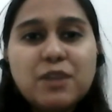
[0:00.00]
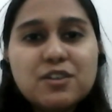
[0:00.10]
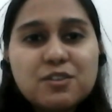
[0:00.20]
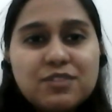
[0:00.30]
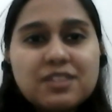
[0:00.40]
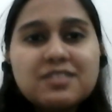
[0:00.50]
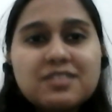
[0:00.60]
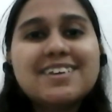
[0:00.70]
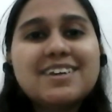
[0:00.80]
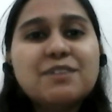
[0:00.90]
as part of
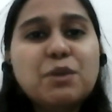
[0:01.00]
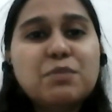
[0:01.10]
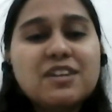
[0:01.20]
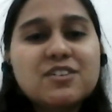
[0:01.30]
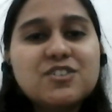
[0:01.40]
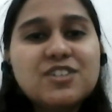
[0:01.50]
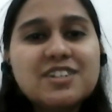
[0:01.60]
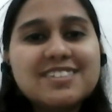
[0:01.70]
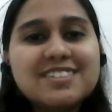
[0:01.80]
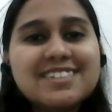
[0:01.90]
this
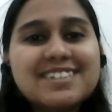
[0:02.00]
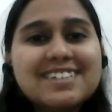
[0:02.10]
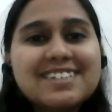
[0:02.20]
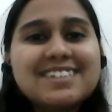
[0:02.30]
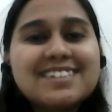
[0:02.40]
webinar series.